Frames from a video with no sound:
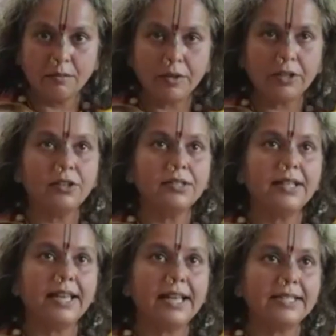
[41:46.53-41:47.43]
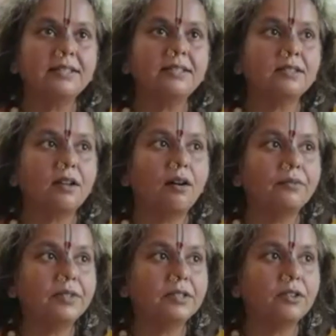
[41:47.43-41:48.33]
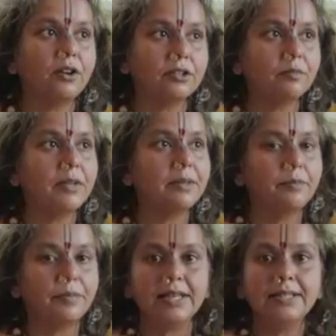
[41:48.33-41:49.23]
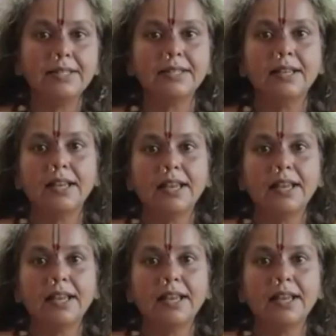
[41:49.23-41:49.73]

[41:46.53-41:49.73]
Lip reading: because the essence of these cosmic beings